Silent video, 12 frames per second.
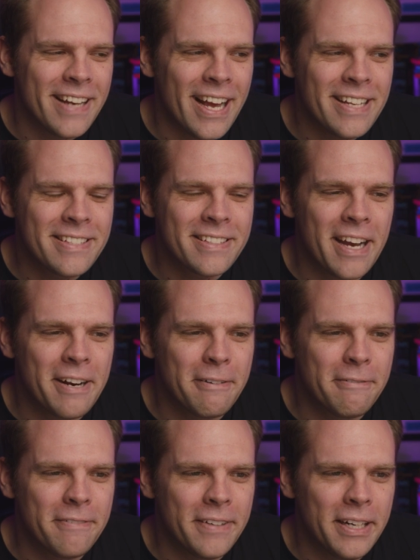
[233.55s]
nice kind
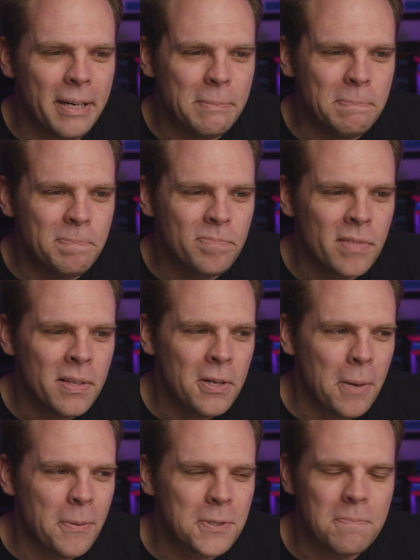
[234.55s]
of
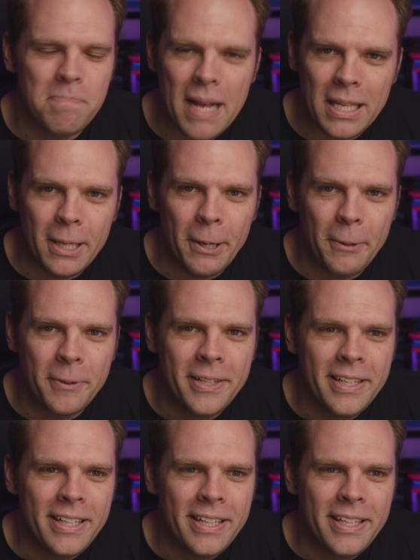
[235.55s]
almost mellow